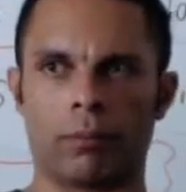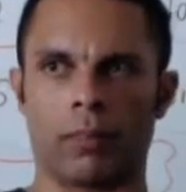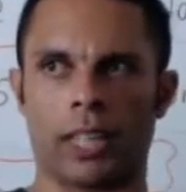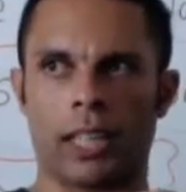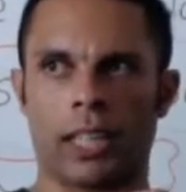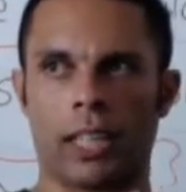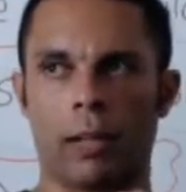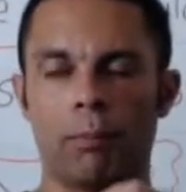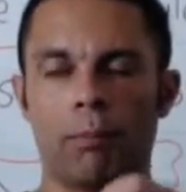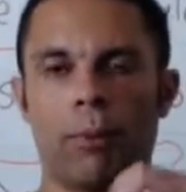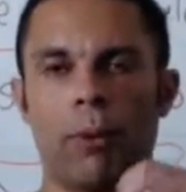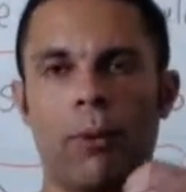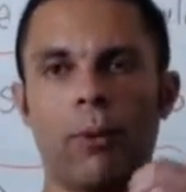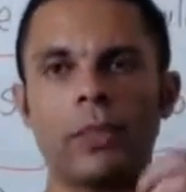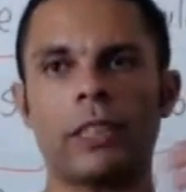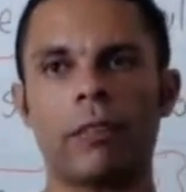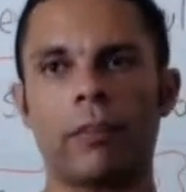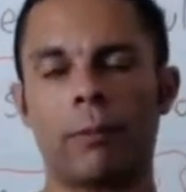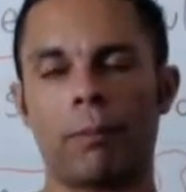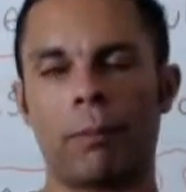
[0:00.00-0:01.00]
composed
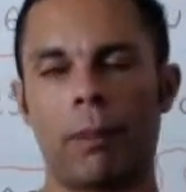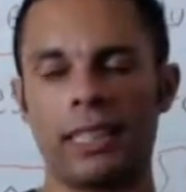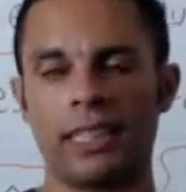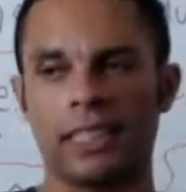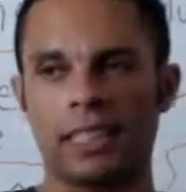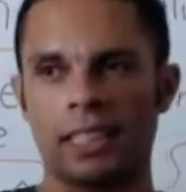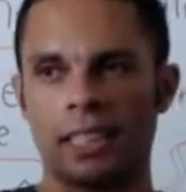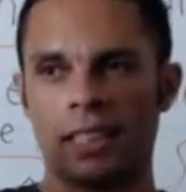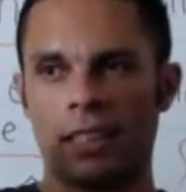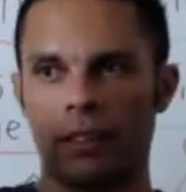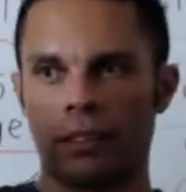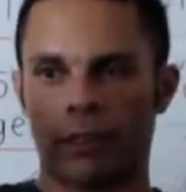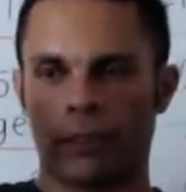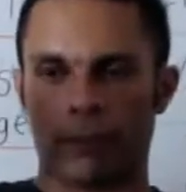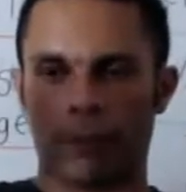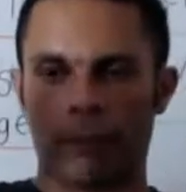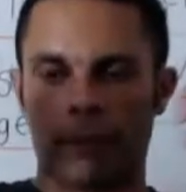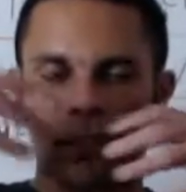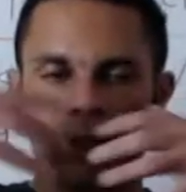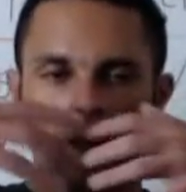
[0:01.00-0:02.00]
of a bunch of
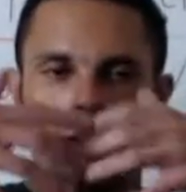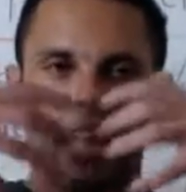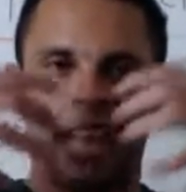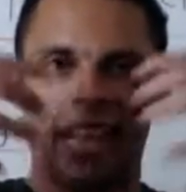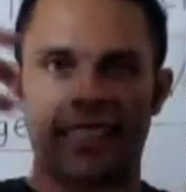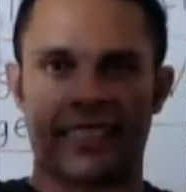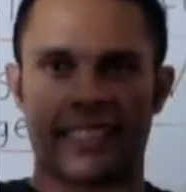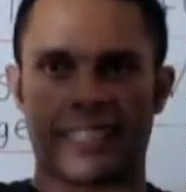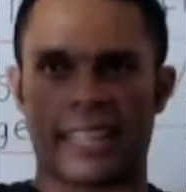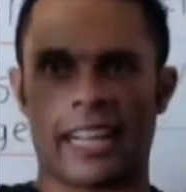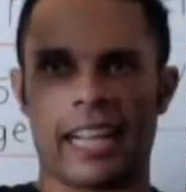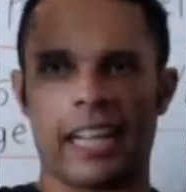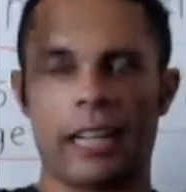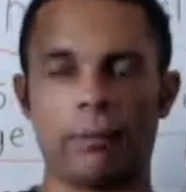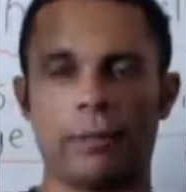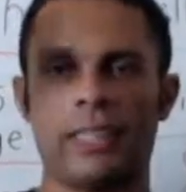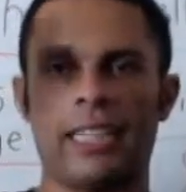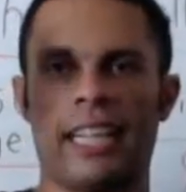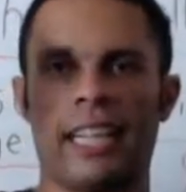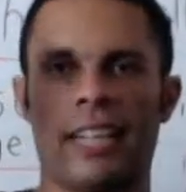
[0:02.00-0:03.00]
amino acids that come
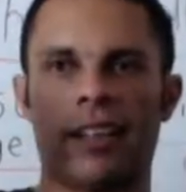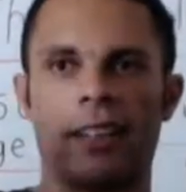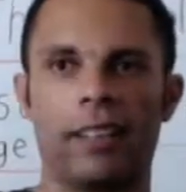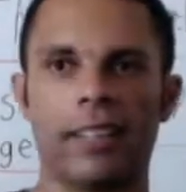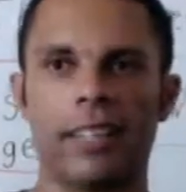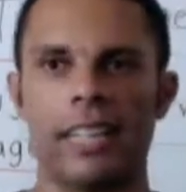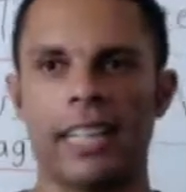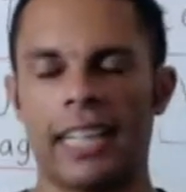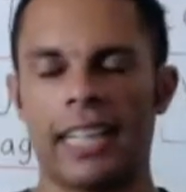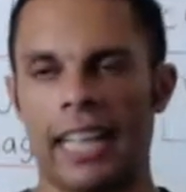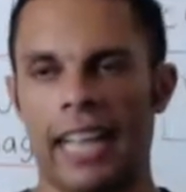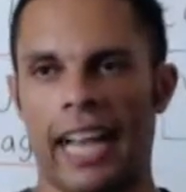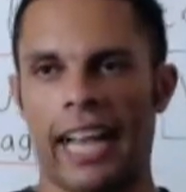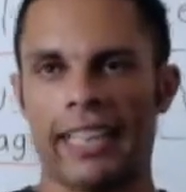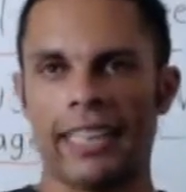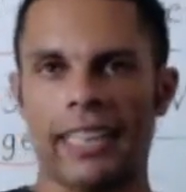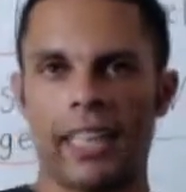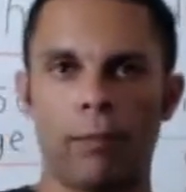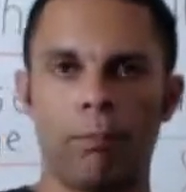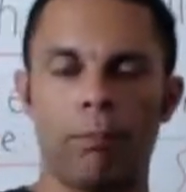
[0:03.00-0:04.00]
together, and
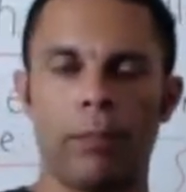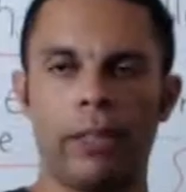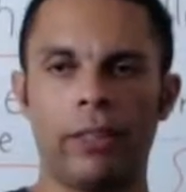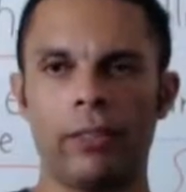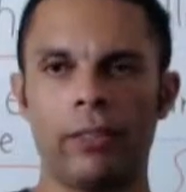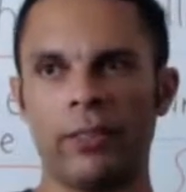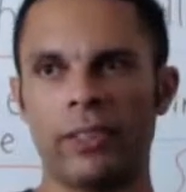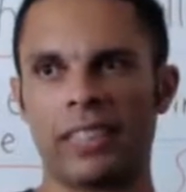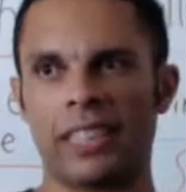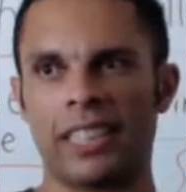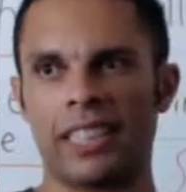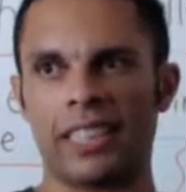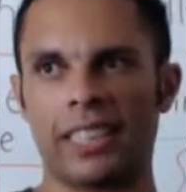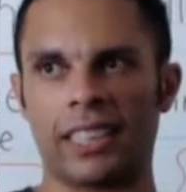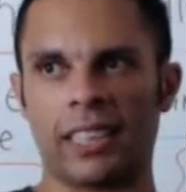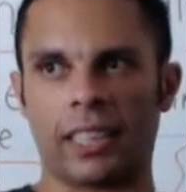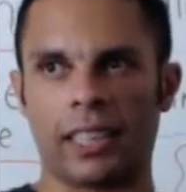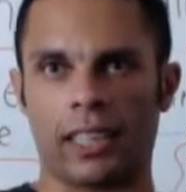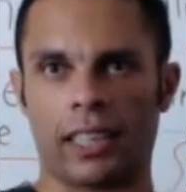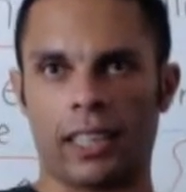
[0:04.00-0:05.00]
they build
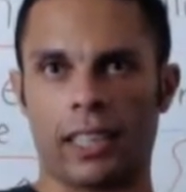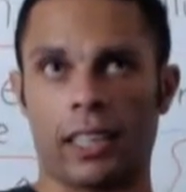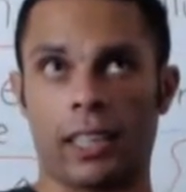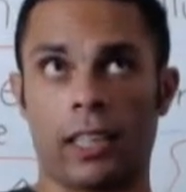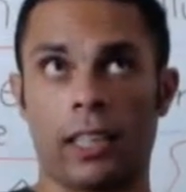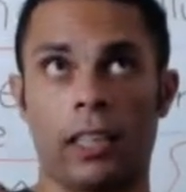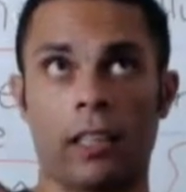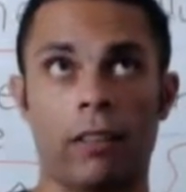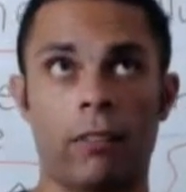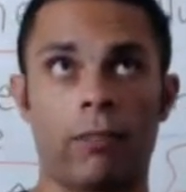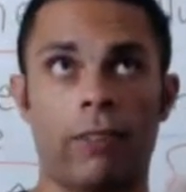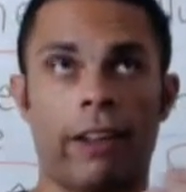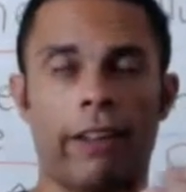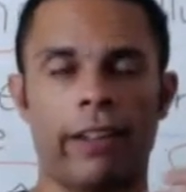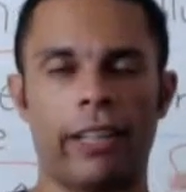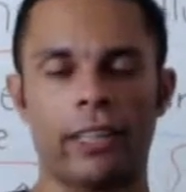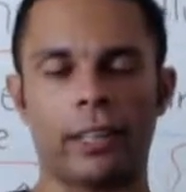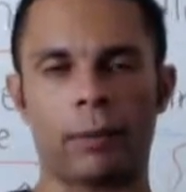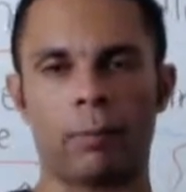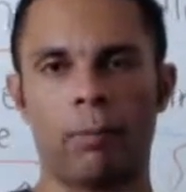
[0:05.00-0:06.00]

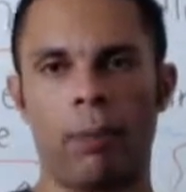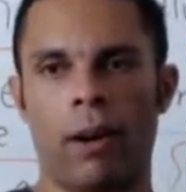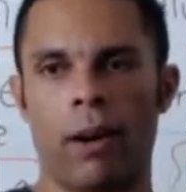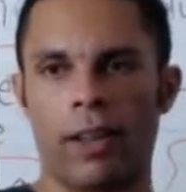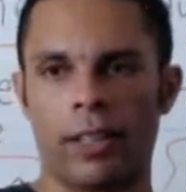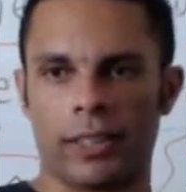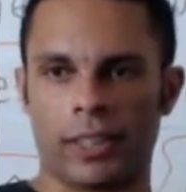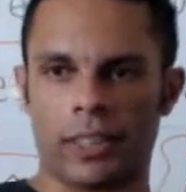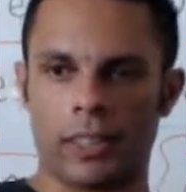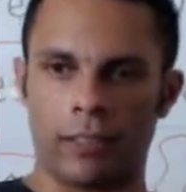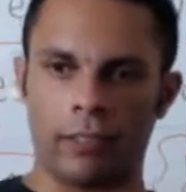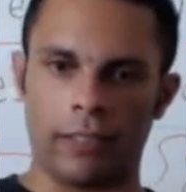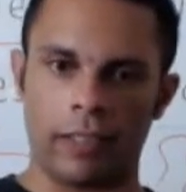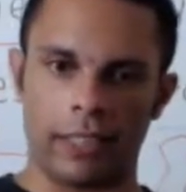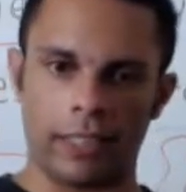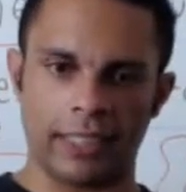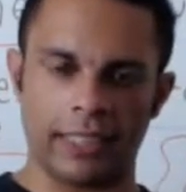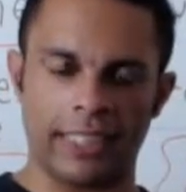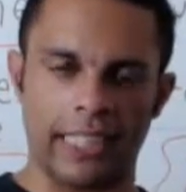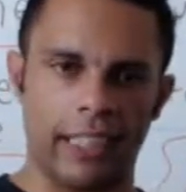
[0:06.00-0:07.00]
various parts of our
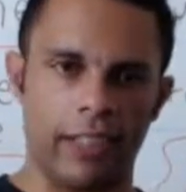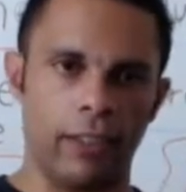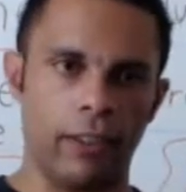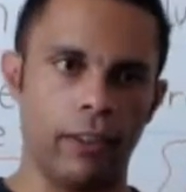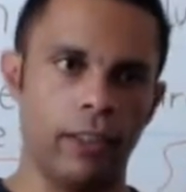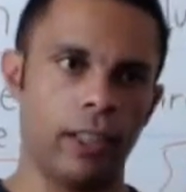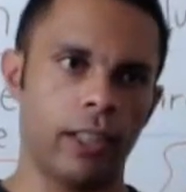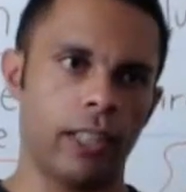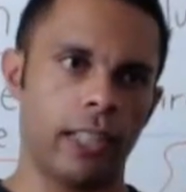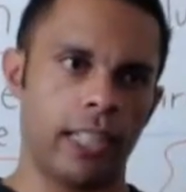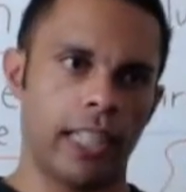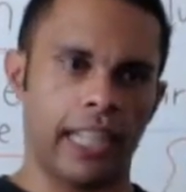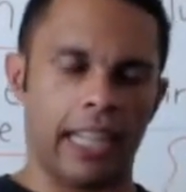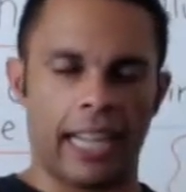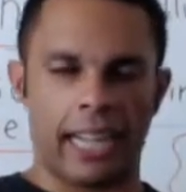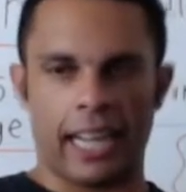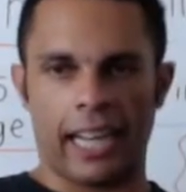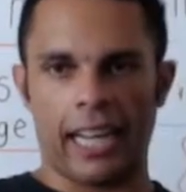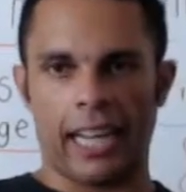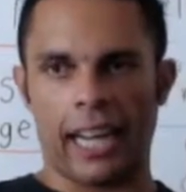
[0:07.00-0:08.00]
cell,
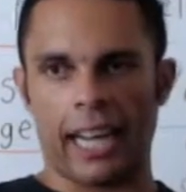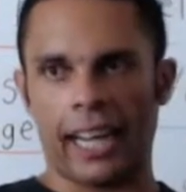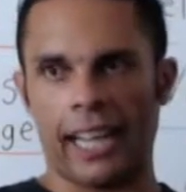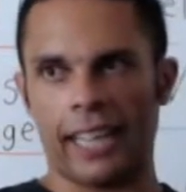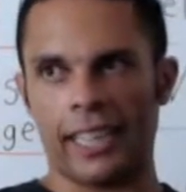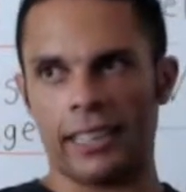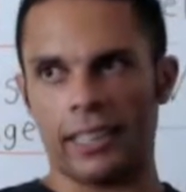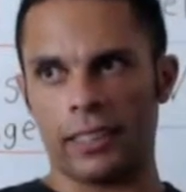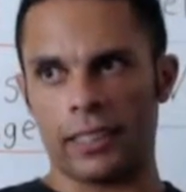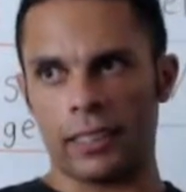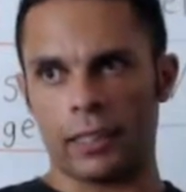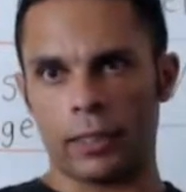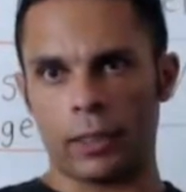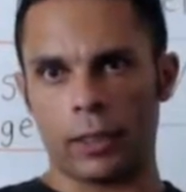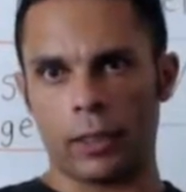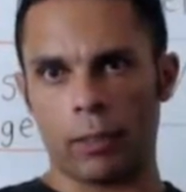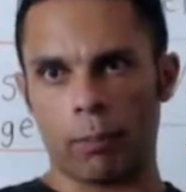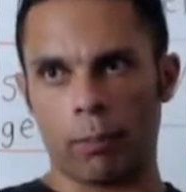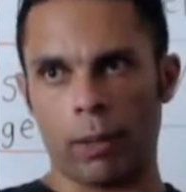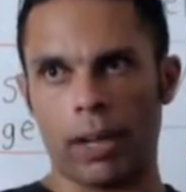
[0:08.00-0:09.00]
and
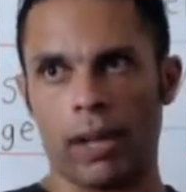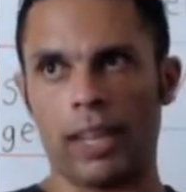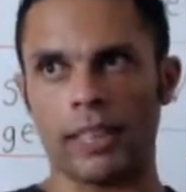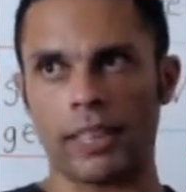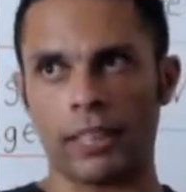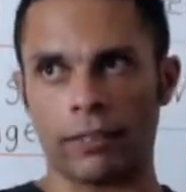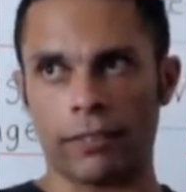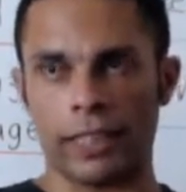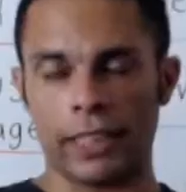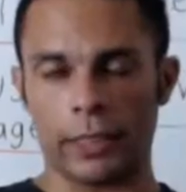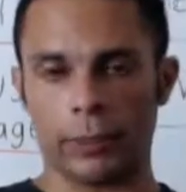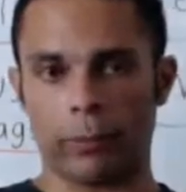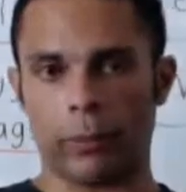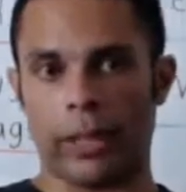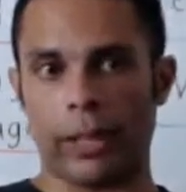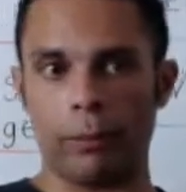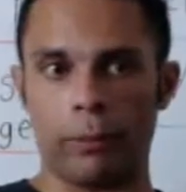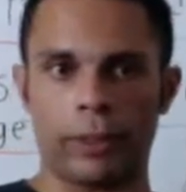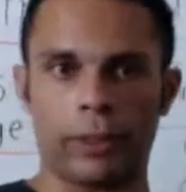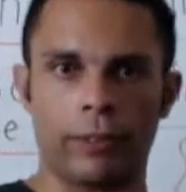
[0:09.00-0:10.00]
because of this, we're
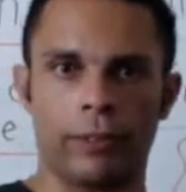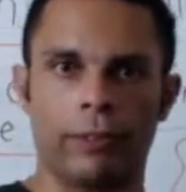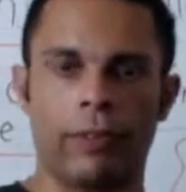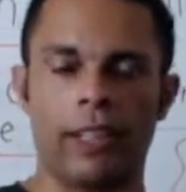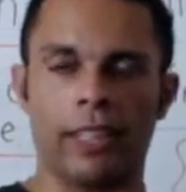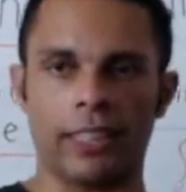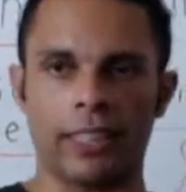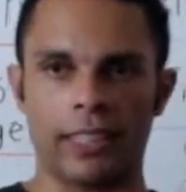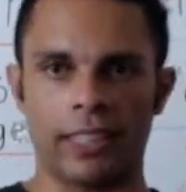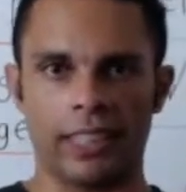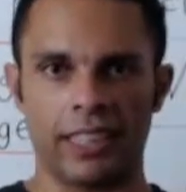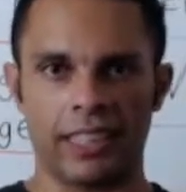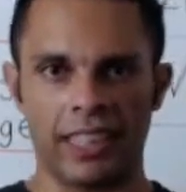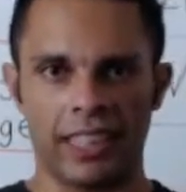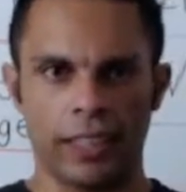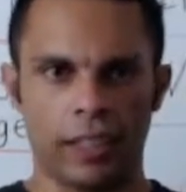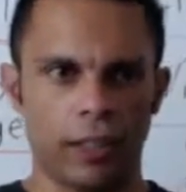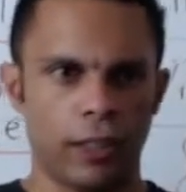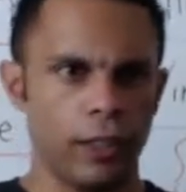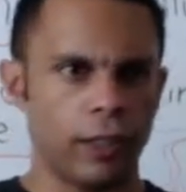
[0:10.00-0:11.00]
able to function.
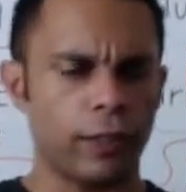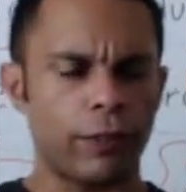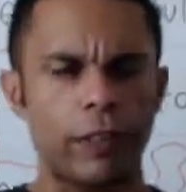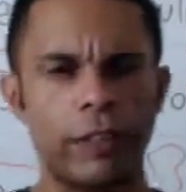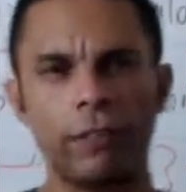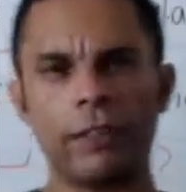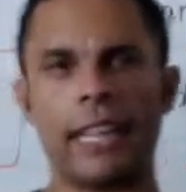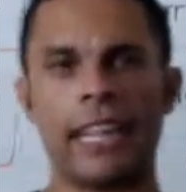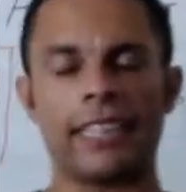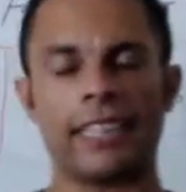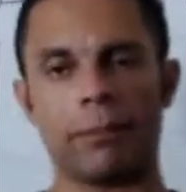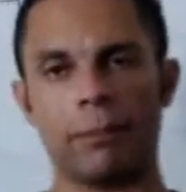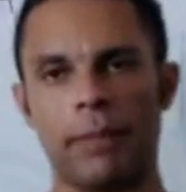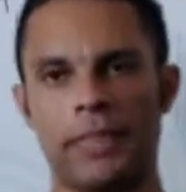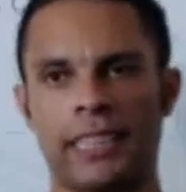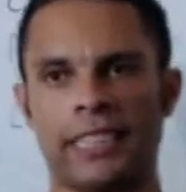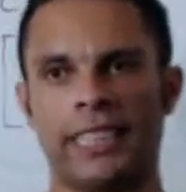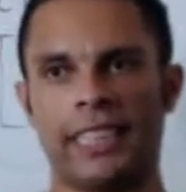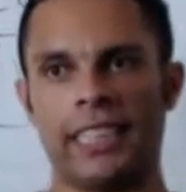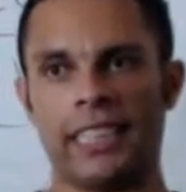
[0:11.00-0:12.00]
So think about like the
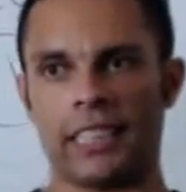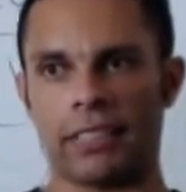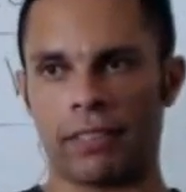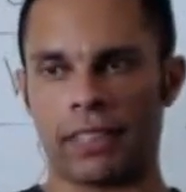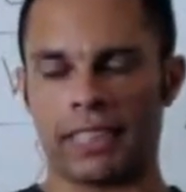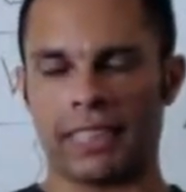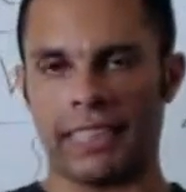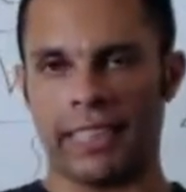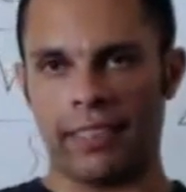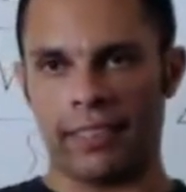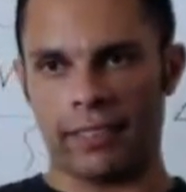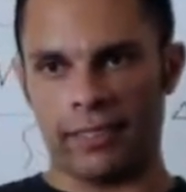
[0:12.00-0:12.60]
machines of the cell.